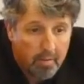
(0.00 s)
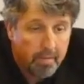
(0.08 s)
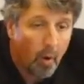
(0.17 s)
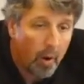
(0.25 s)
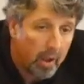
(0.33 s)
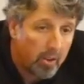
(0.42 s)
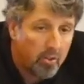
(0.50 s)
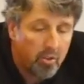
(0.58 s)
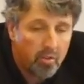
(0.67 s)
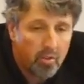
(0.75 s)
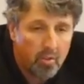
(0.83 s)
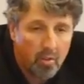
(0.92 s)
voyage,
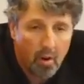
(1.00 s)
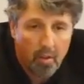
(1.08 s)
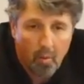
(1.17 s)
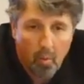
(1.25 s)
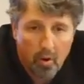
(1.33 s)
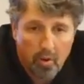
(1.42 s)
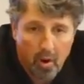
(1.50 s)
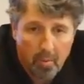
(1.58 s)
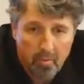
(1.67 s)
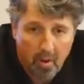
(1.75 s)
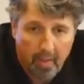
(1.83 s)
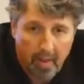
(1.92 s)
you know, the word
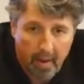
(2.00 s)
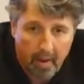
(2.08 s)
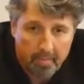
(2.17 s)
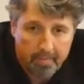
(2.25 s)
terms on